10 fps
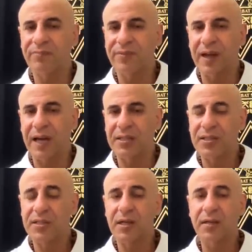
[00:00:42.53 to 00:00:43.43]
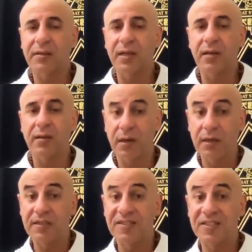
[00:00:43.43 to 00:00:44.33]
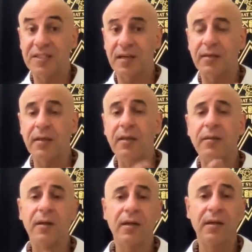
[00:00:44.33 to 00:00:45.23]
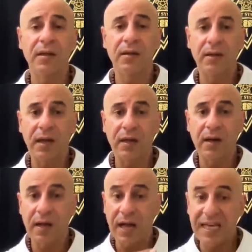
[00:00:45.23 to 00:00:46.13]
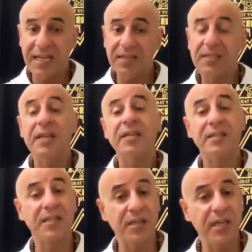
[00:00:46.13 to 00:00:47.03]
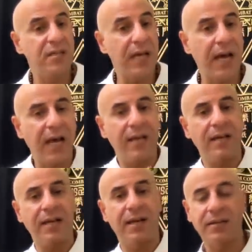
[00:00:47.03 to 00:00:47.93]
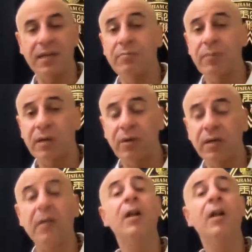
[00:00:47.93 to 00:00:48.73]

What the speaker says: I suck it in. Suck it in. Yeah, his disease I got in my body.